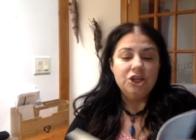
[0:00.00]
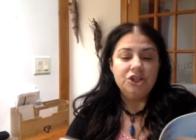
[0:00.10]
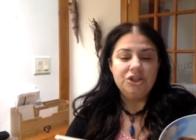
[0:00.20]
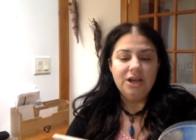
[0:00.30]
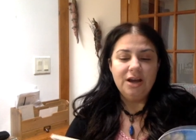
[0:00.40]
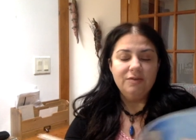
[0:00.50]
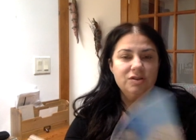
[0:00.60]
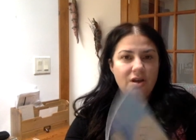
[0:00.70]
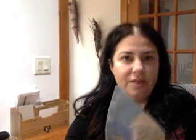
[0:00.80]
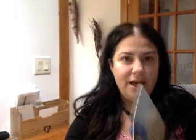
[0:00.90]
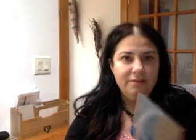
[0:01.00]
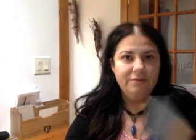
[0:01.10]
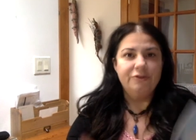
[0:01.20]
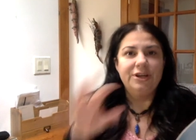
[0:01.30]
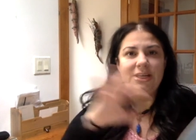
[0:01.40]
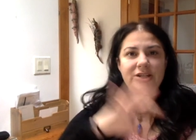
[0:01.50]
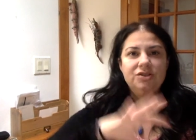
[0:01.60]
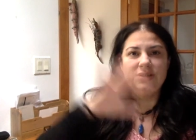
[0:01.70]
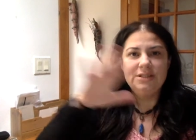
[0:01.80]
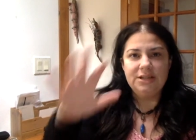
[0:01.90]
she covers all that for each
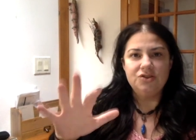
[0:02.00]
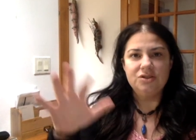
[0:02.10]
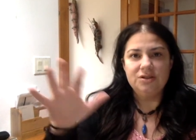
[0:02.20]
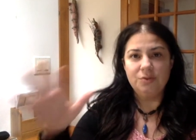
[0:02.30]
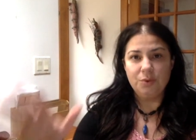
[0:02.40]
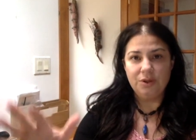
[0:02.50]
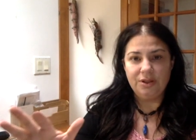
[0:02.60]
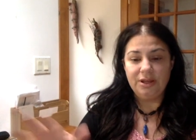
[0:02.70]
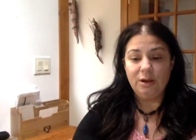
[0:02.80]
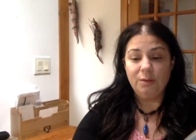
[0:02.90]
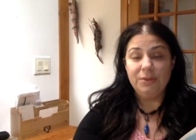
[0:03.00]
of the stations of the Wheel of the Year,